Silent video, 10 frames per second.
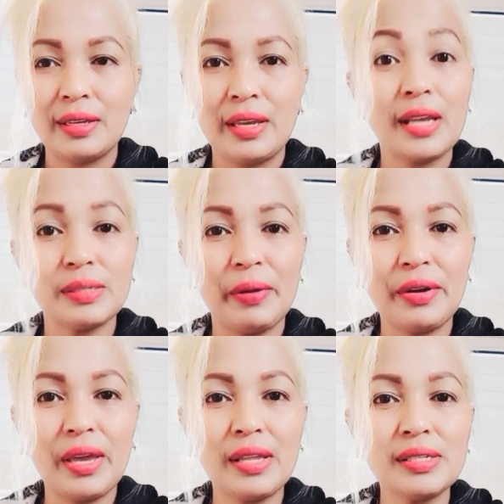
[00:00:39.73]

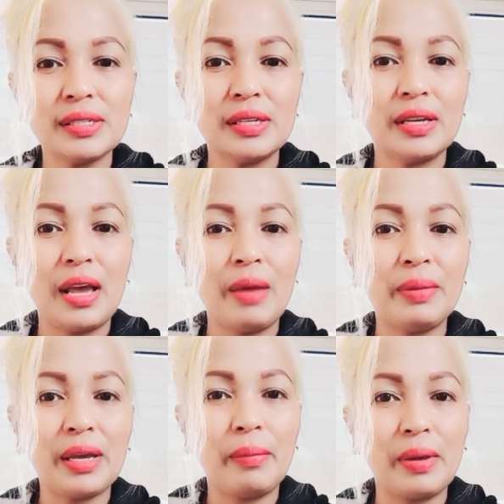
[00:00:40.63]
experience, I
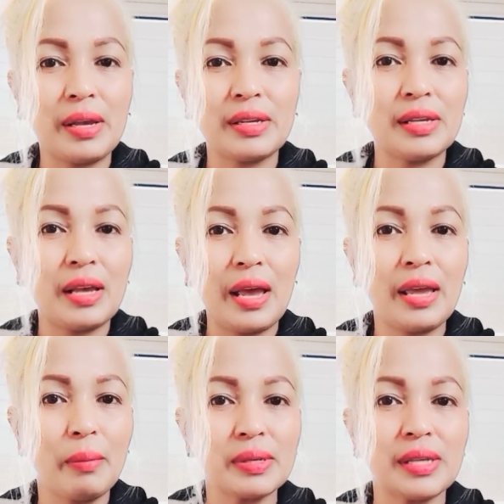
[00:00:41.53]

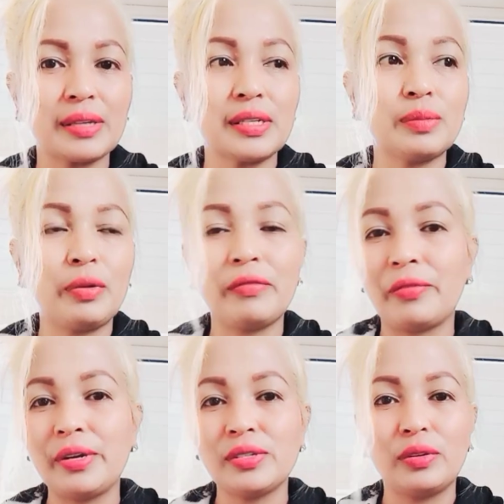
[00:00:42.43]
am a successful
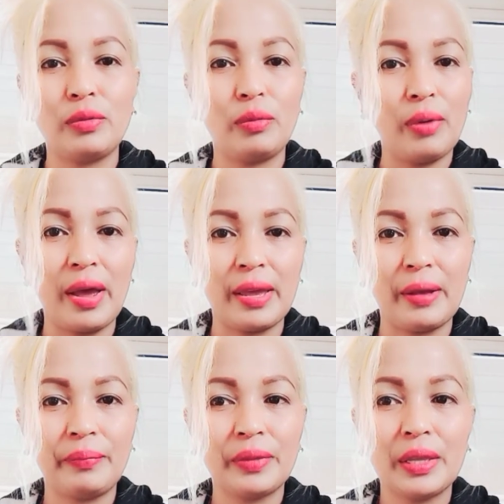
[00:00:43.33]
person.
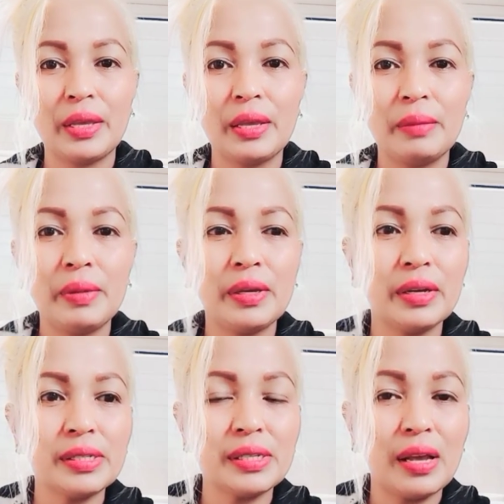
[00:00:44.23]
Why?
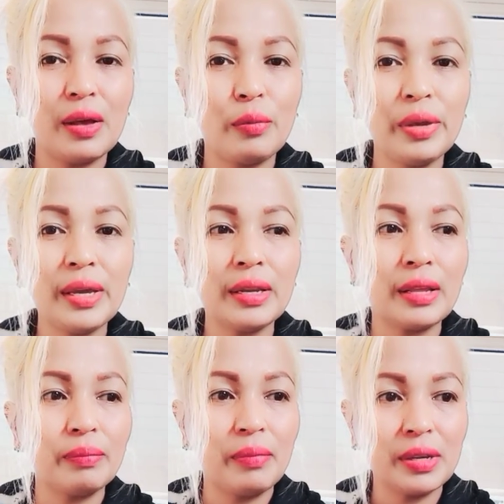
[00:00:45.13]
Because we
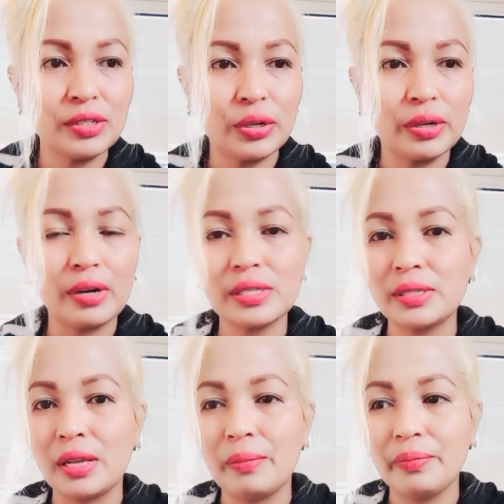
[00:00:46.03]
cannot measure
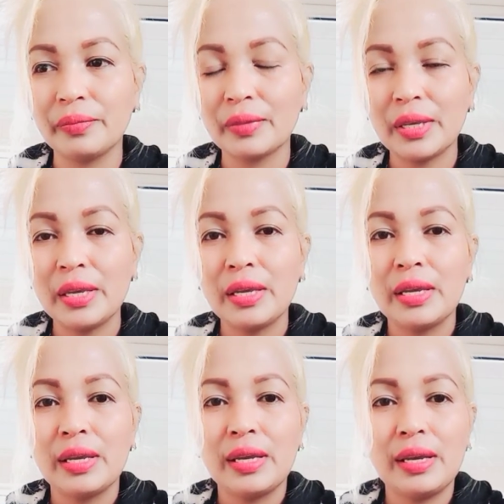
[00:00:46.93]
ourselves
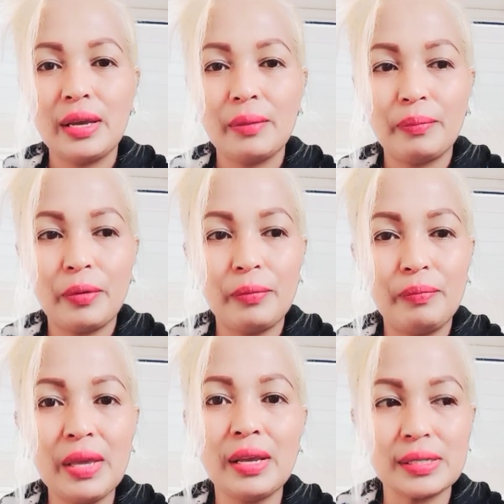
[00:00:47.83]
for
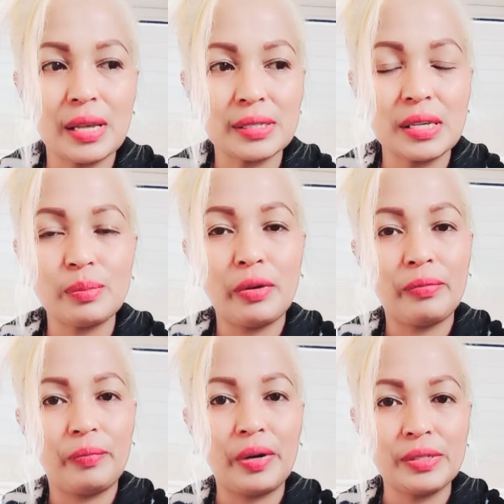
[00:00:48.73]
being a successful
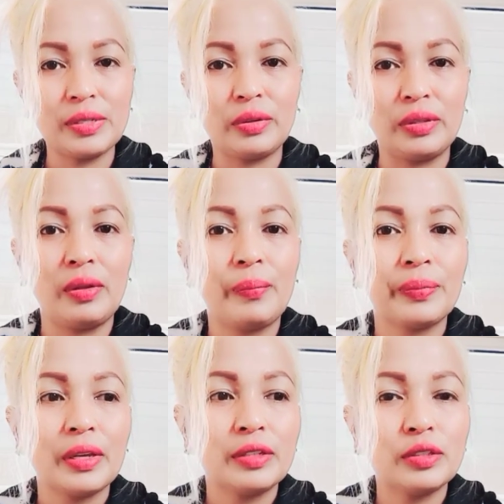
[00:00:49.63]
person
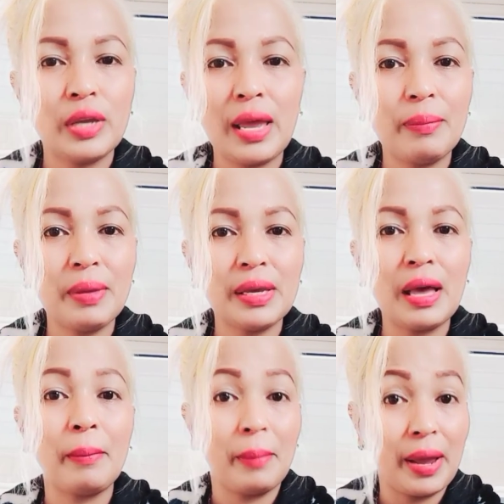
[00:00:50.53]
to having a